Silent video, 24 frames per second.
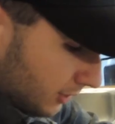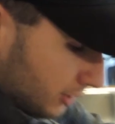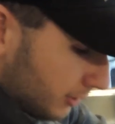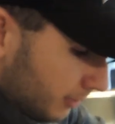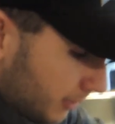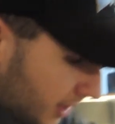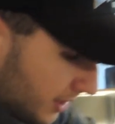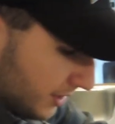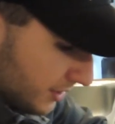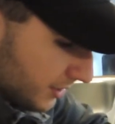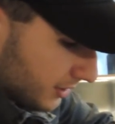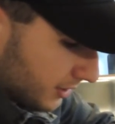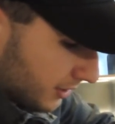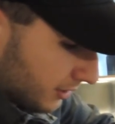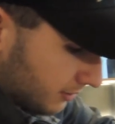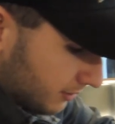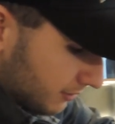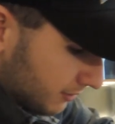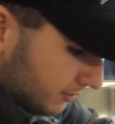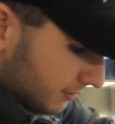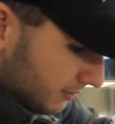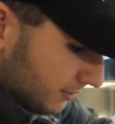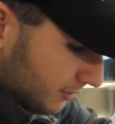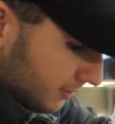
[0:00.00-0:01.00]
You're amazing.
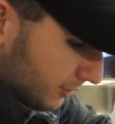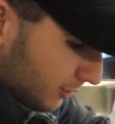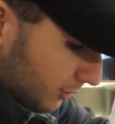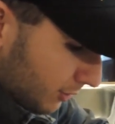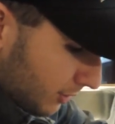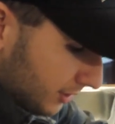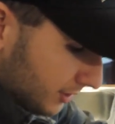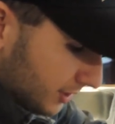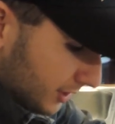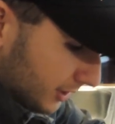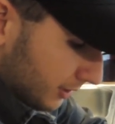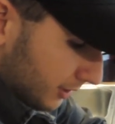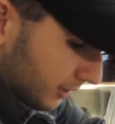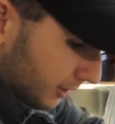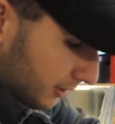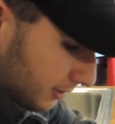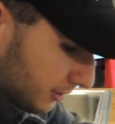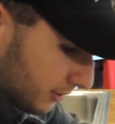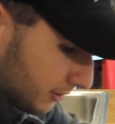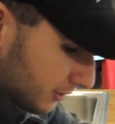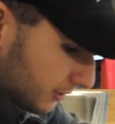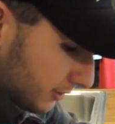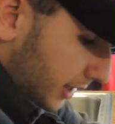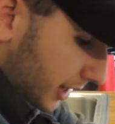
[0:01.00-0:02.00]

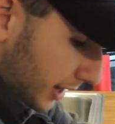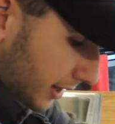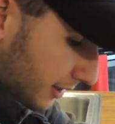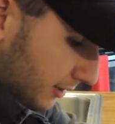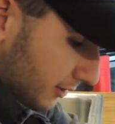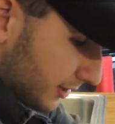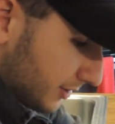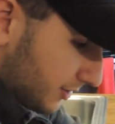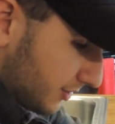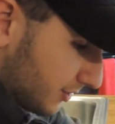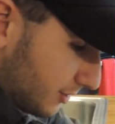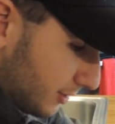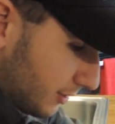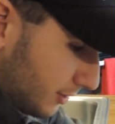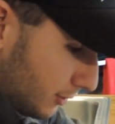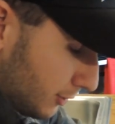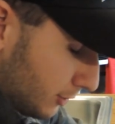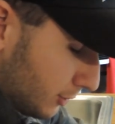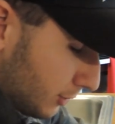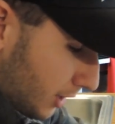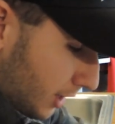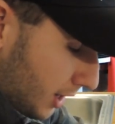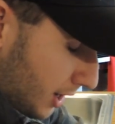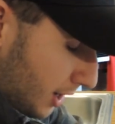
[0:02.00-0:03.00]
Okay, let's
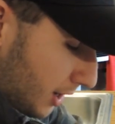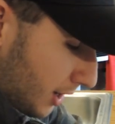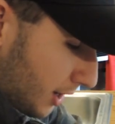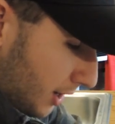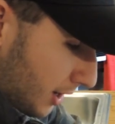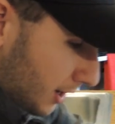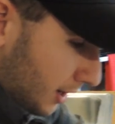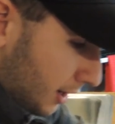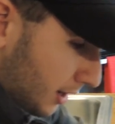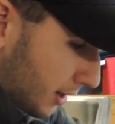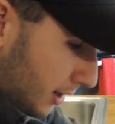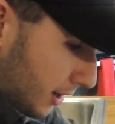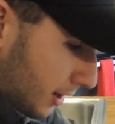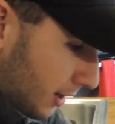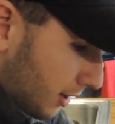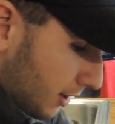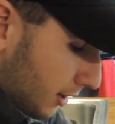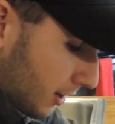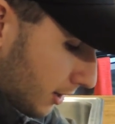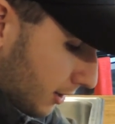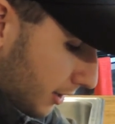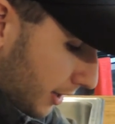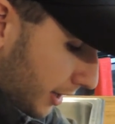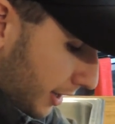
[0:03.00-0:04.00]
do
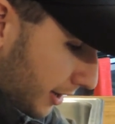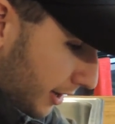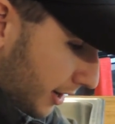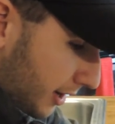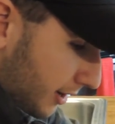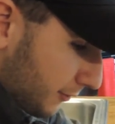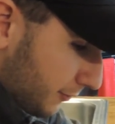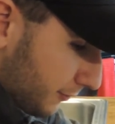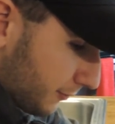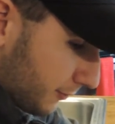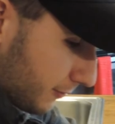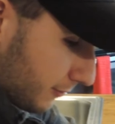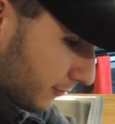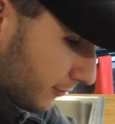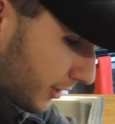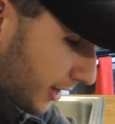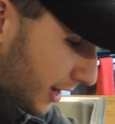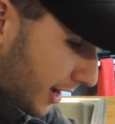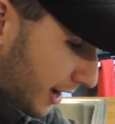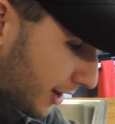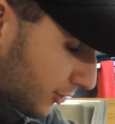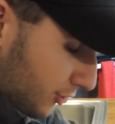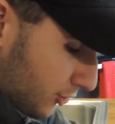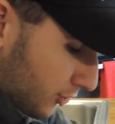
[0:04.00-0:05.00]
uh, NF.
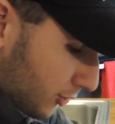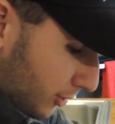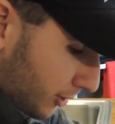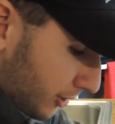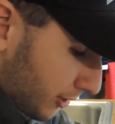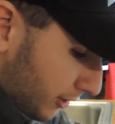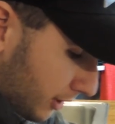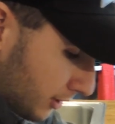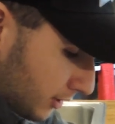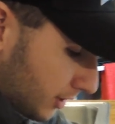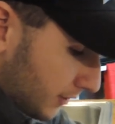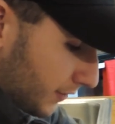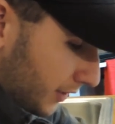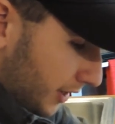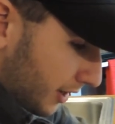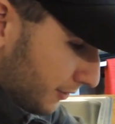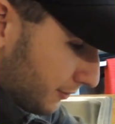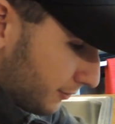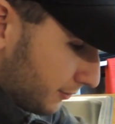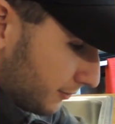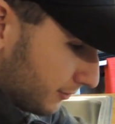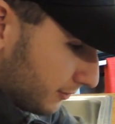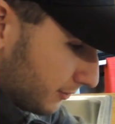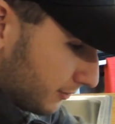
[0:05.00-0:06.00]
Yeah, sure. I love NF.